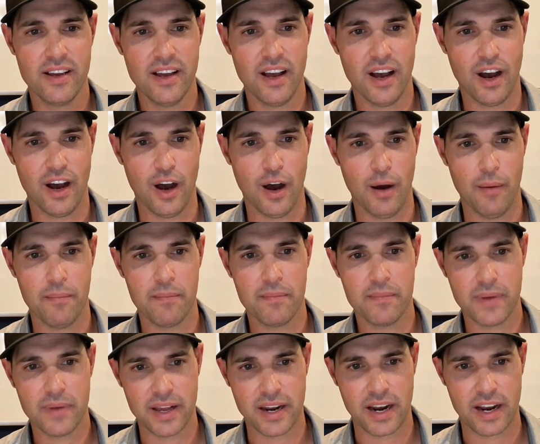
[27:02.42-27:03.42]

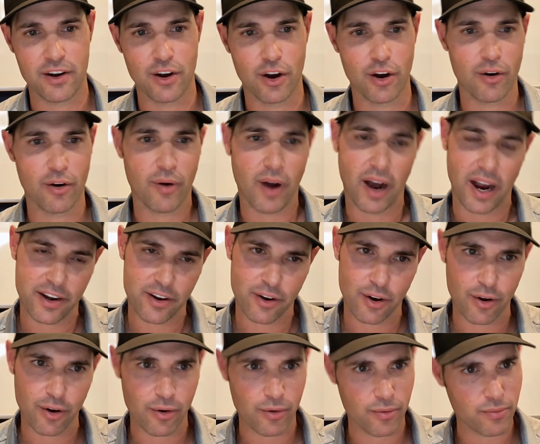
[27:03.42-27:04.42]
And I know,
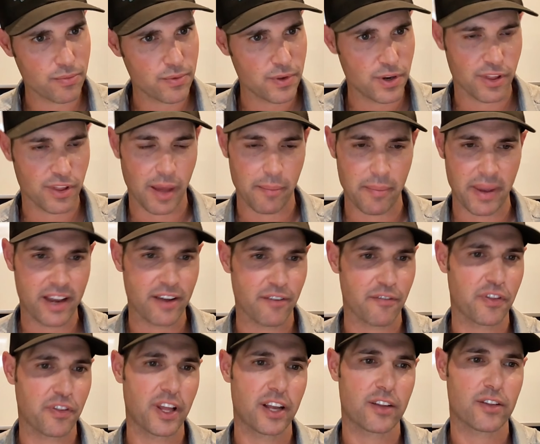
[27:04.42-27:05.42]
that may
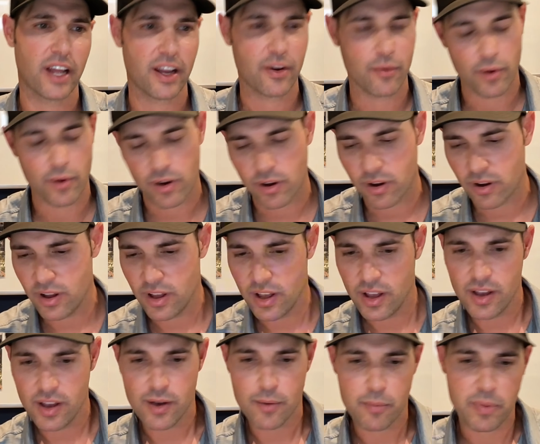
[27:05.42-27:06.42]
conflict, like, well,
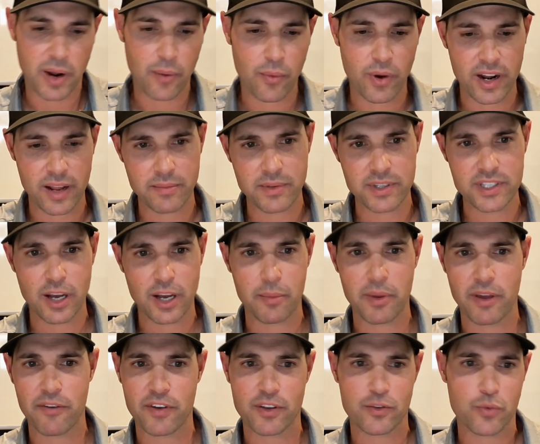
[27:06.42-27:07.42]
but I want him to tell
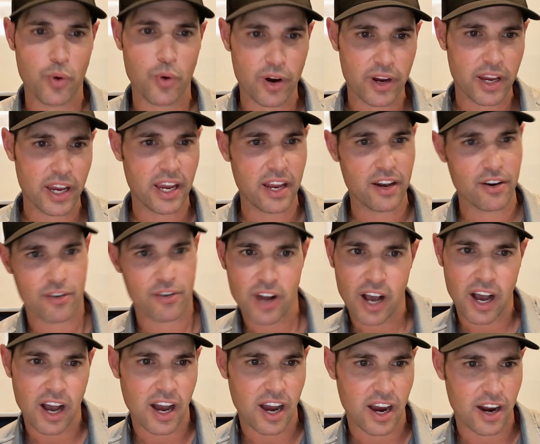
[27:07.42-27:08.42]
me if it's working or
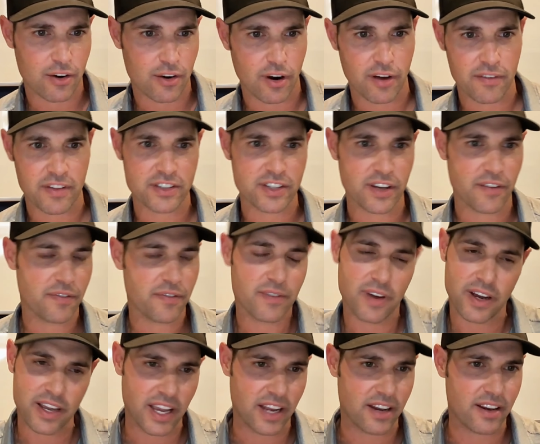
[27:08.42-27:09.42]
not, or all that stuff.
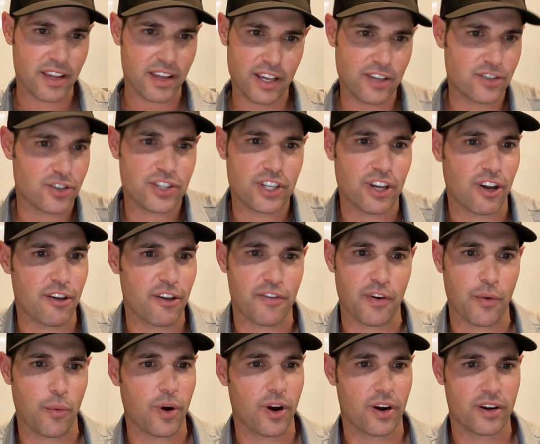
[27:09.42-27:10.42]
Again, he's just telling you if
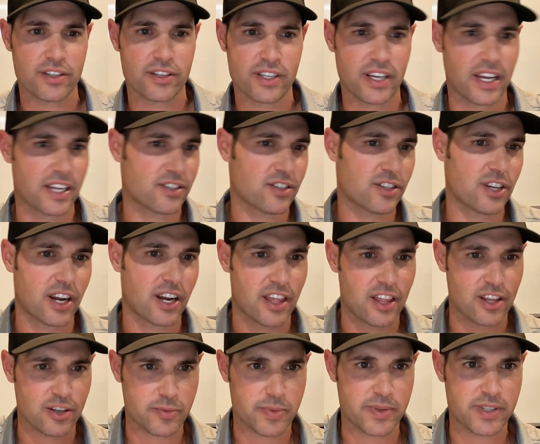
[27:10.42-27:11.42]
it works. He hasn't done any
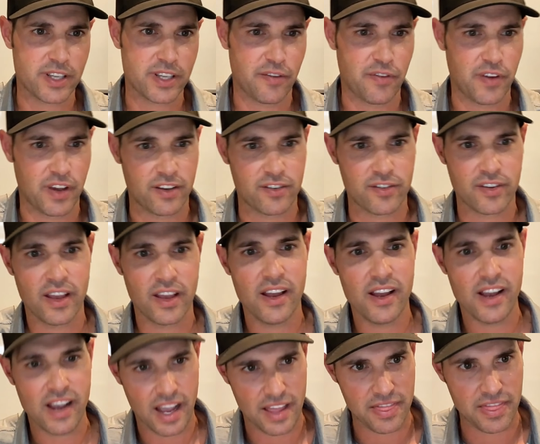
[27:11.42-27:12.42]
of the specifics.
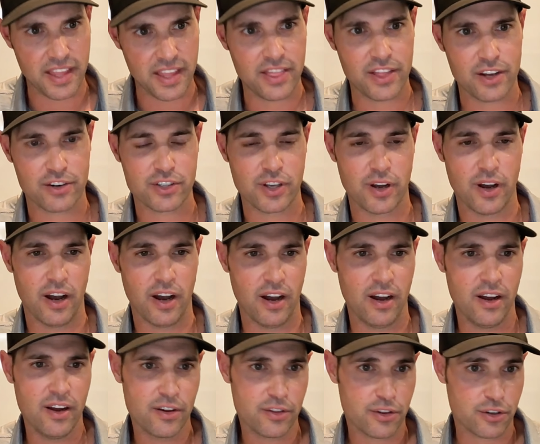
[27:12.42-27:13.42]
And then there's
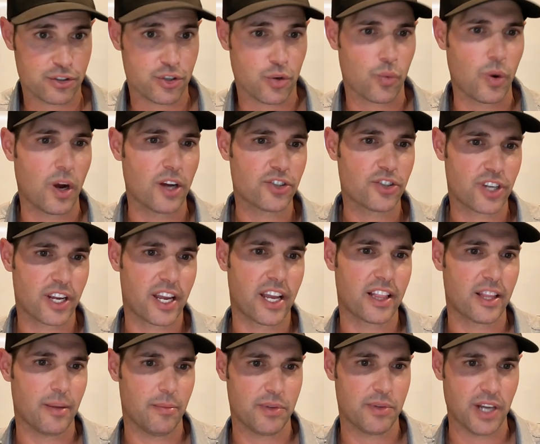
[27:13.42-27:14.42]
a rush to
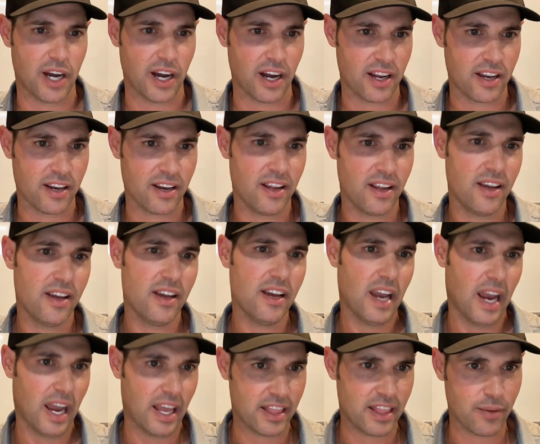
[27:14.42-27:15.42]
get them done.
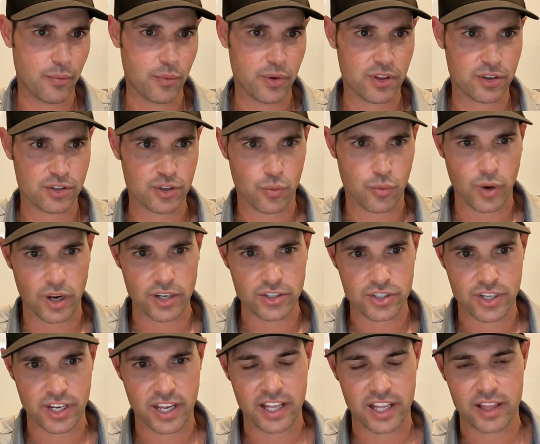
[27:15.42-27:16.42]
And then when there's a
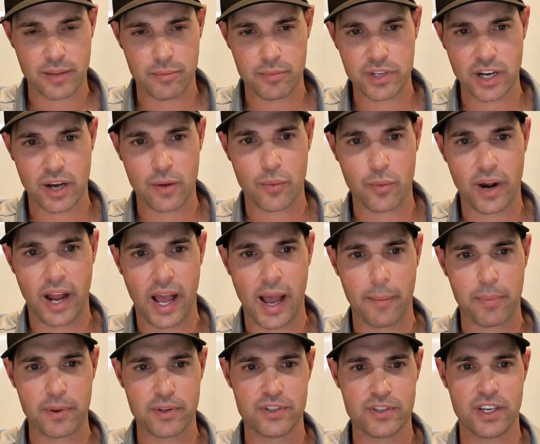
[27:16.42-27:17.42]
rush to get them done, what
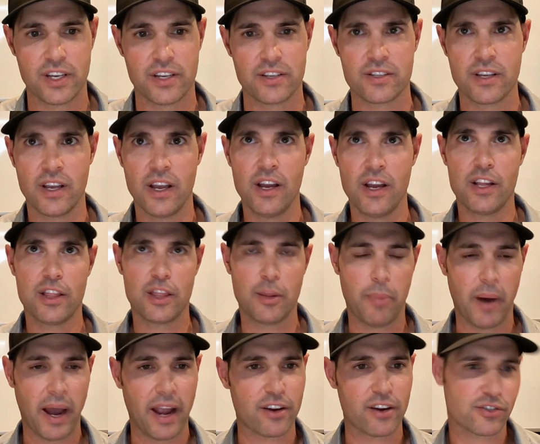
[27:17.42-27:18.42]
happens is the
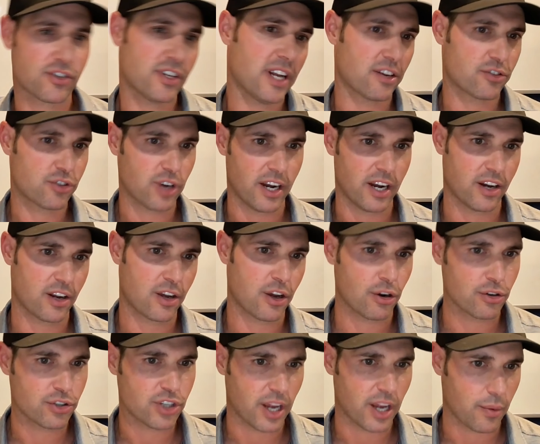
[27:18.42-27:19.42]
buyers are now trying to
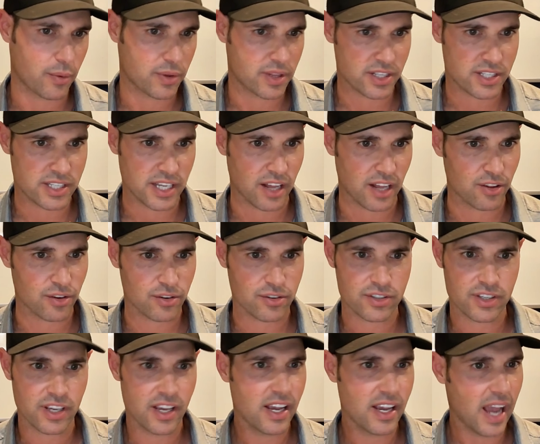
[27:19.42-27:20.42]
negotiate with the
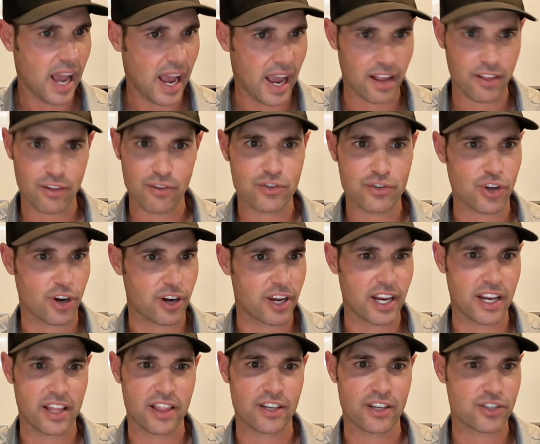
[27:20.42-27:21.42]
sellers, and you start
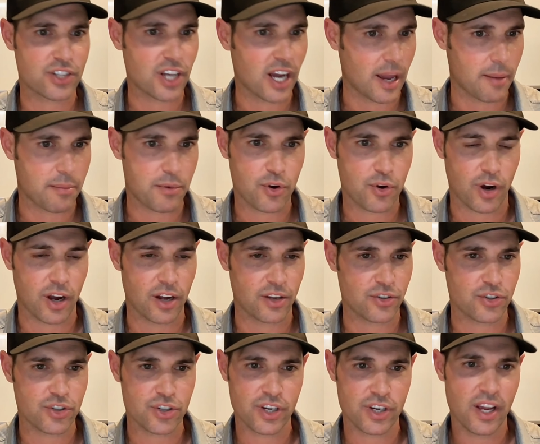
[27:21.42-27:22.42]
getting this time
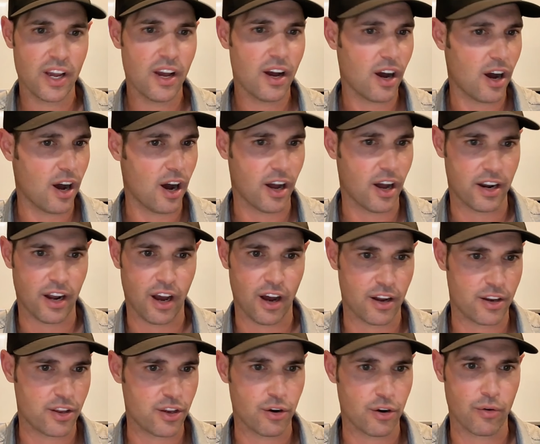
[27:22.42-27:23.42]
crunch on
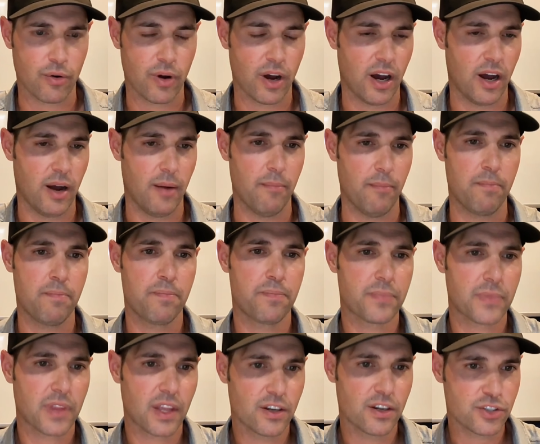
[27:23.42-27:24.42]

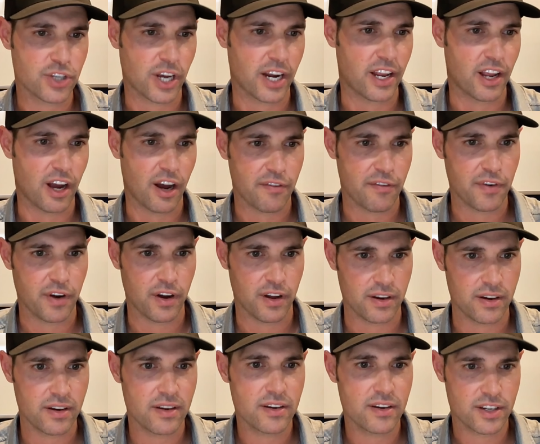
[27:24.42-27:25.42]
signing off
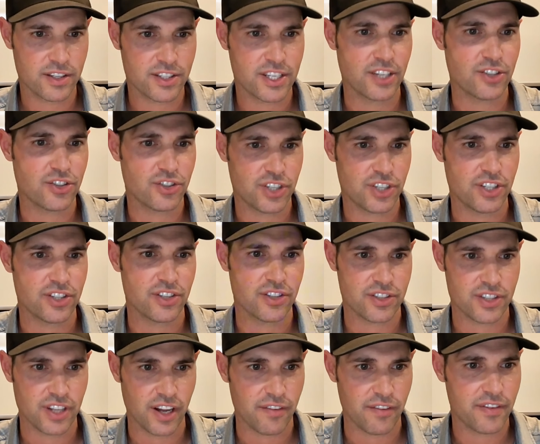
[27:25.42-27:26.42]
on contingencies and
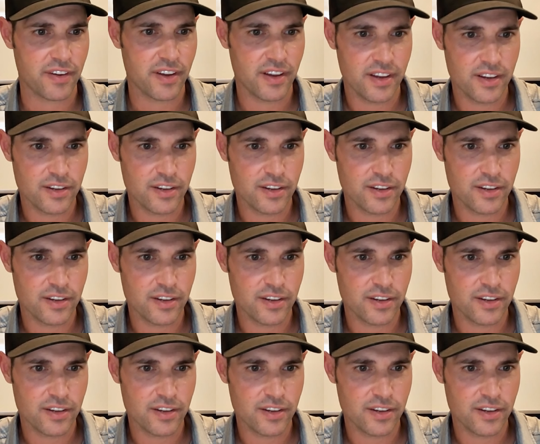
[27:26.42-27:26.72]
stuff.